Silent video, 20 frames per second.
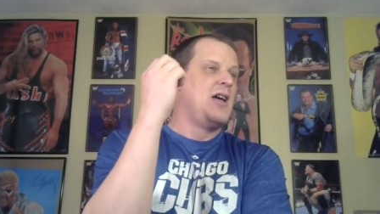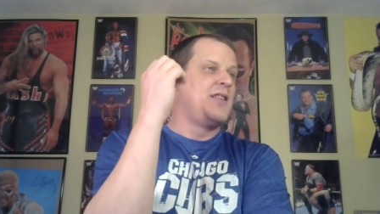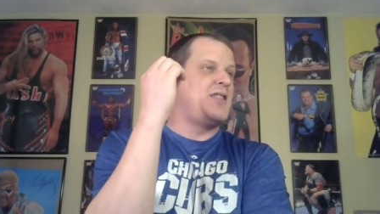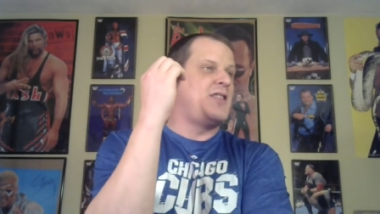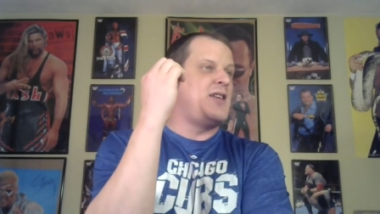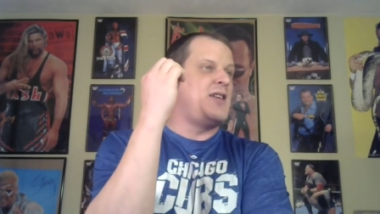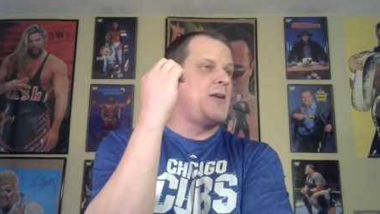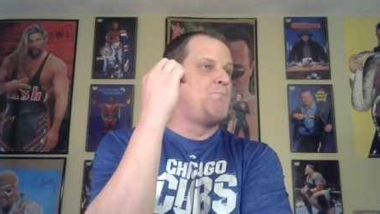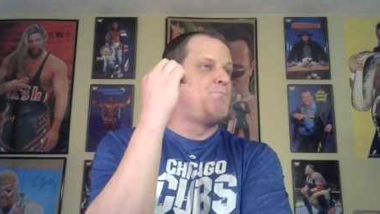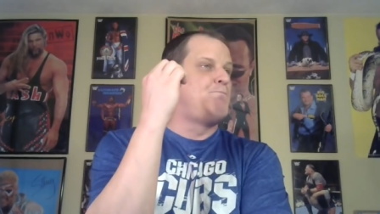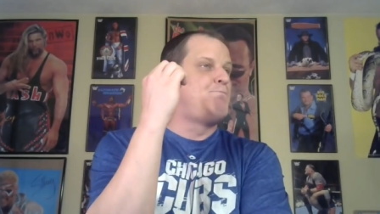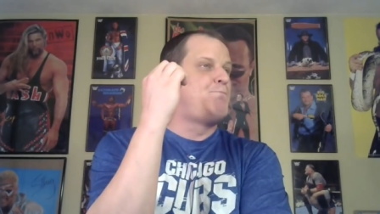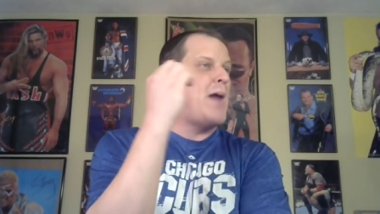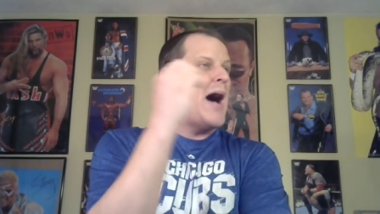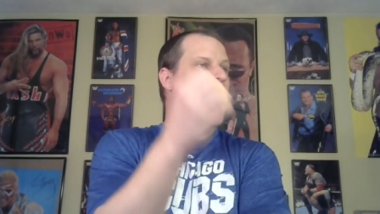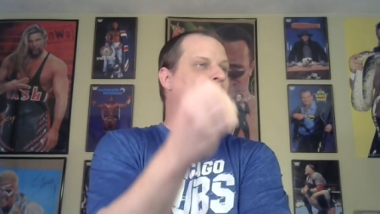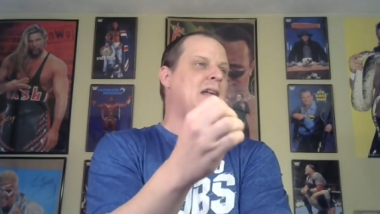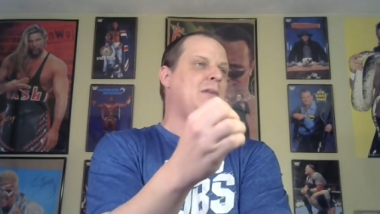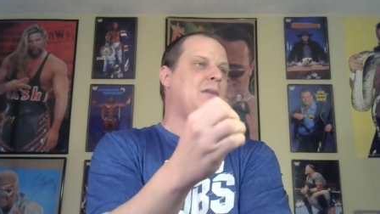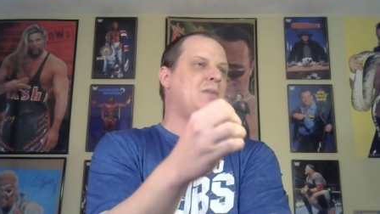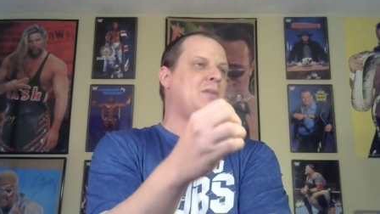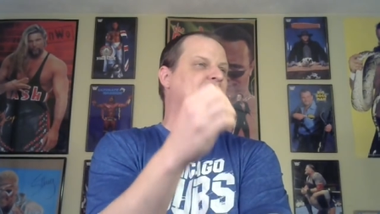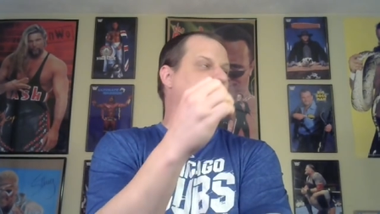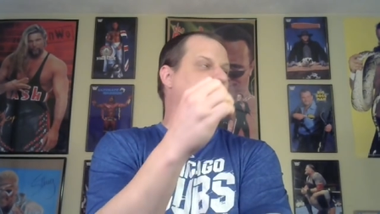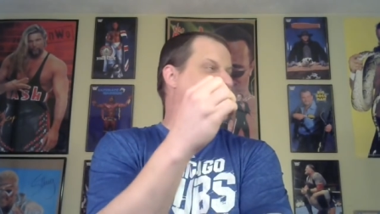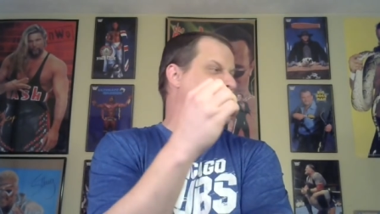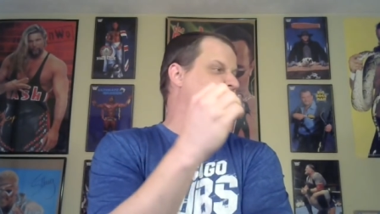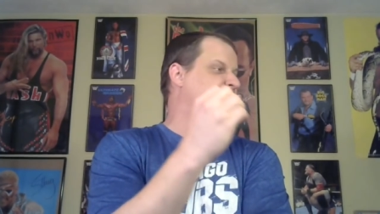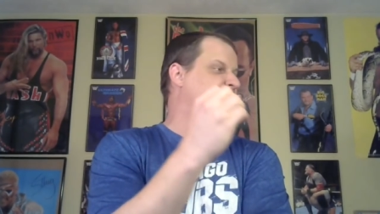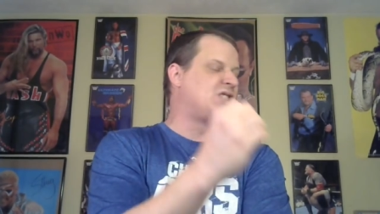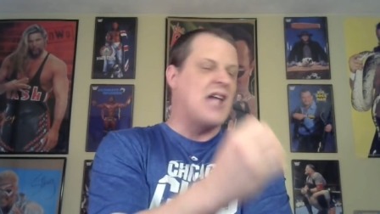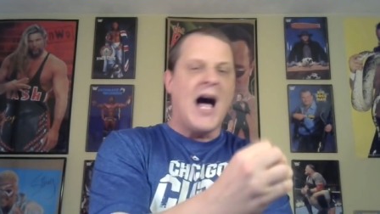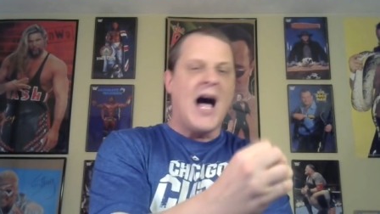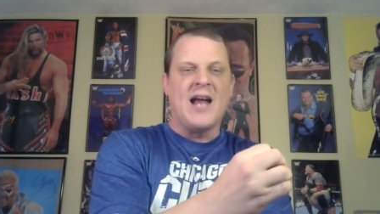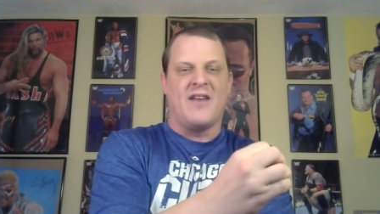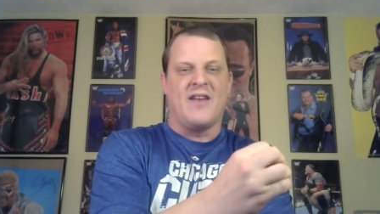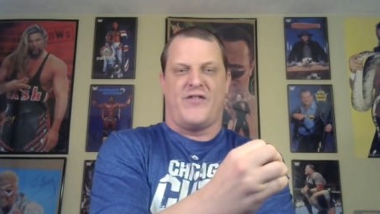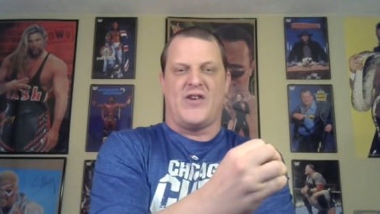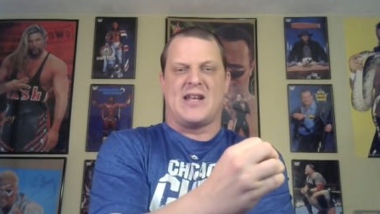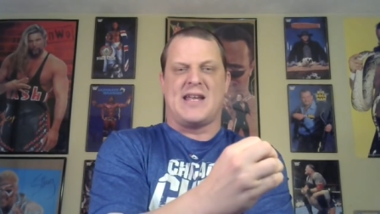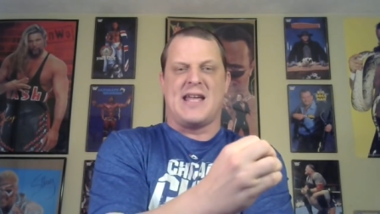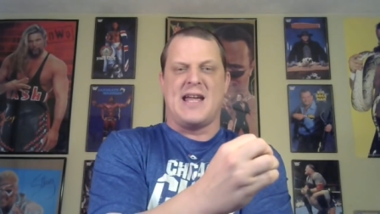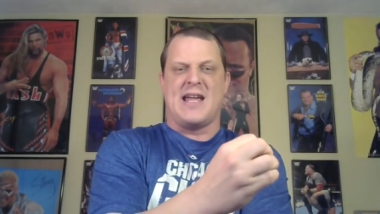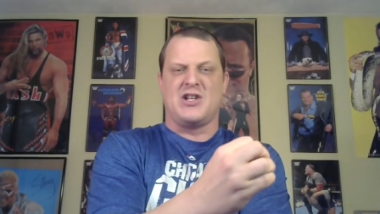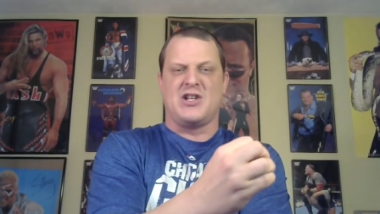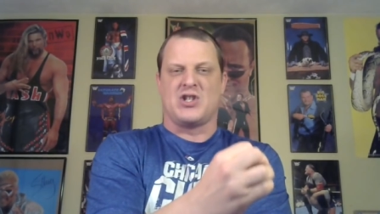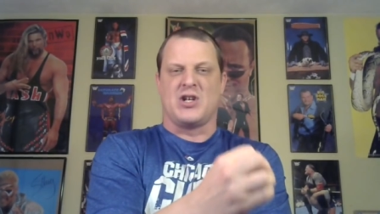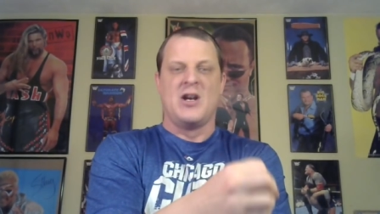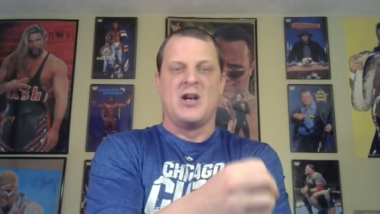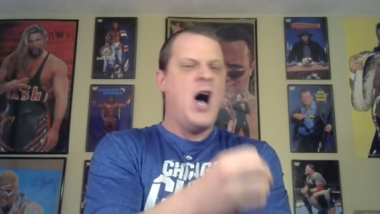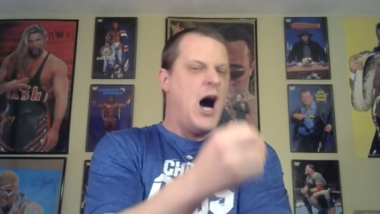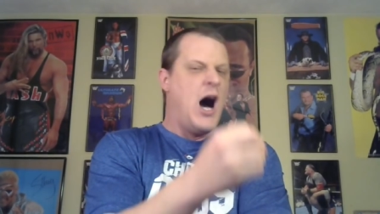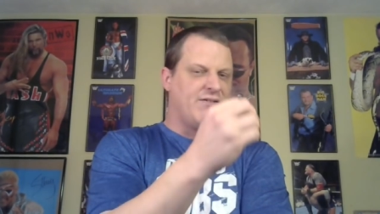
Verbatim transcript: the embodiment, the personification